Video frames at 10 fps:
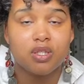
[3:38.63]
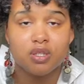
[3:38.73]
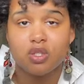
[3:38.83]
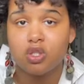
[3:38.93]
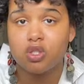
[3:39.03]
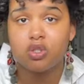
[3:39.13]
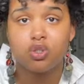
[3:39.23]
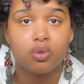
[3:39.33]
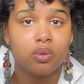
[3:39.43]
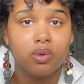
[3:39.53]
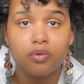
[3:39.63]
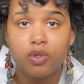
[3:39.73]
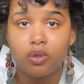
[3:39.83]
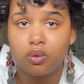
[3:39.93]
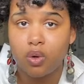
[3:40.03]
This is just a true
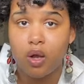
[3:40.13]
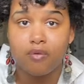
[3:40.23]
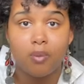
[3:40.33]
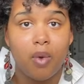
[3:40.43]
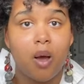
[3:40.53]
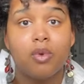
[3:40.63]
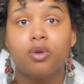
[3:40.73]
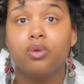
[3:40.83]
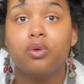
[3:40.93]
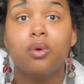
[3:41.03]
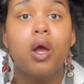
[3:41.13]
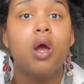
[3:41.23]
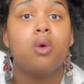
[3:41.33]
review of a mama who